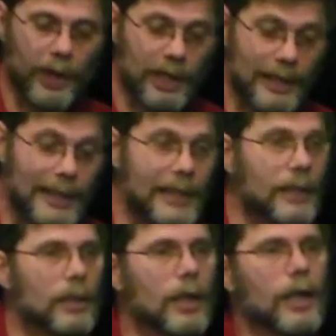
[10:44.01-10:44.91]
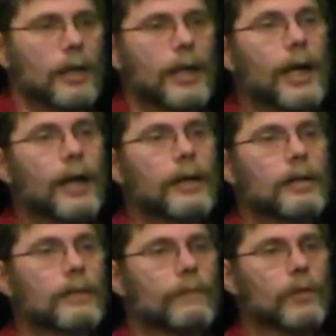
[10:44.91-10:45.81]
We lean on God
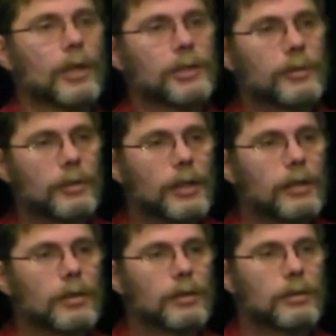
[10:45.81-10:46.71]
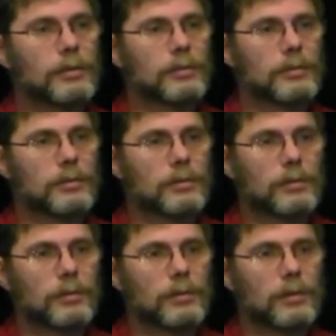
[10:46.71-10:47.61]
for our strength,
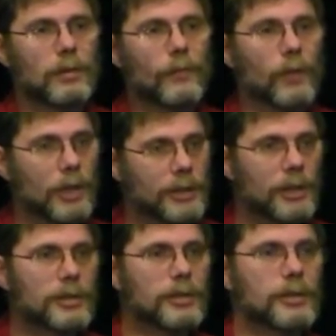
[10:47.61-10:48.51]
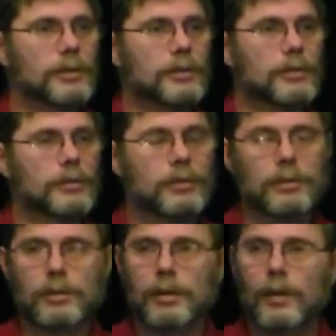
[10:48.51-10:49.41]
for our sustenance,
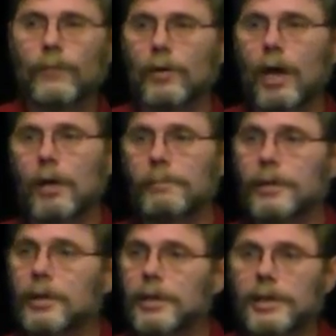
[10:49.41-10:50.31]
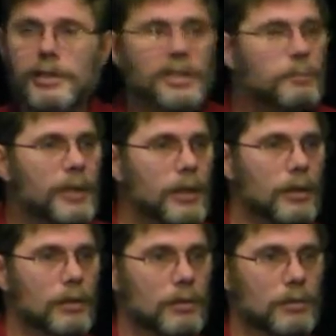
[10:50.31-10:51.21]
for our ability to speak,